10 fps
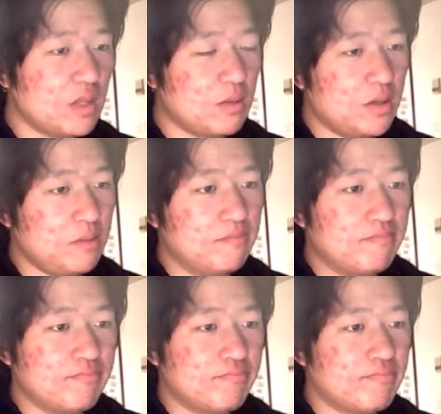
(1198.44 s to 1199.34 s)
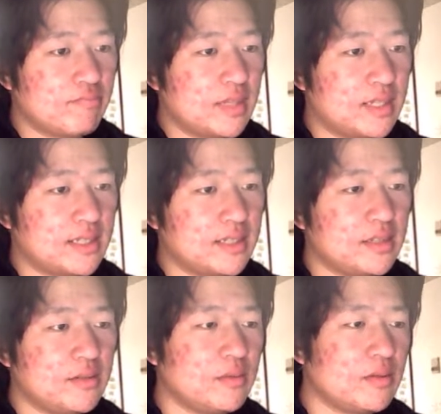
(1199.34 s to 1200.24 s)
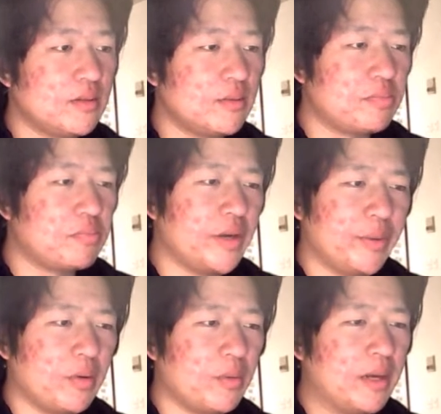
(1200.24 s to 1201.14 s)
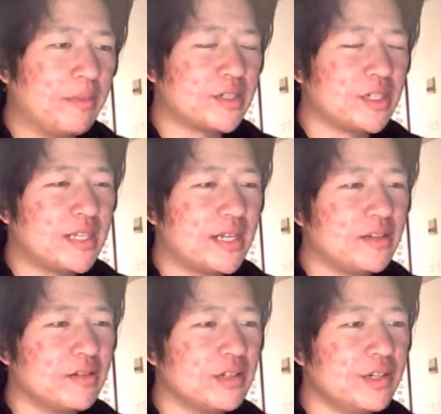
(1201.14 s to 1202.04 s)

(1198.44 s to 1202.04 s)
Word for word: Well, that's nice. Red roll. well, how much does that heal?